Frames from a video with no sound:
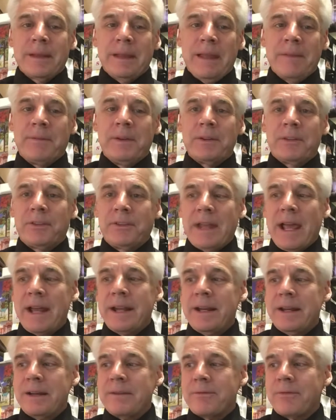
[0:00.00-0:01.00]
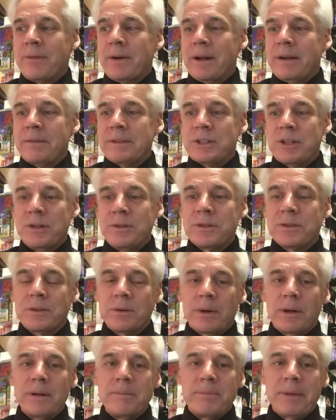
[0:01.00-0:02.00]
if you're standing in front of a
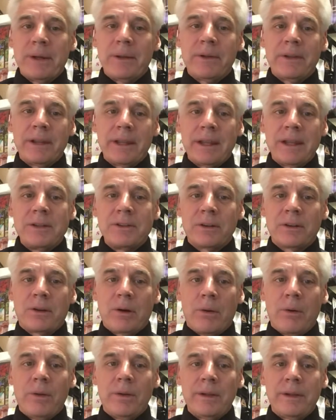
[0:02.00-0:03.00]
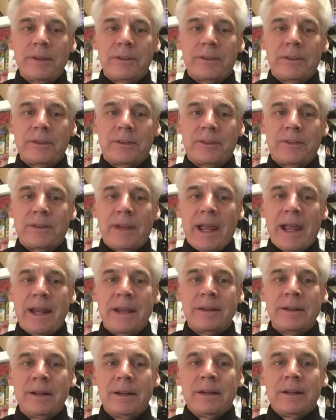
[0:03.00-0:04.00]
two-story building and your goal is to
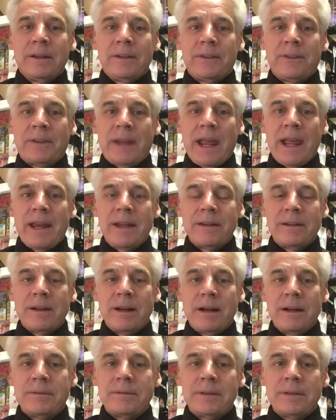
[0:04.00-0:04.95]
stand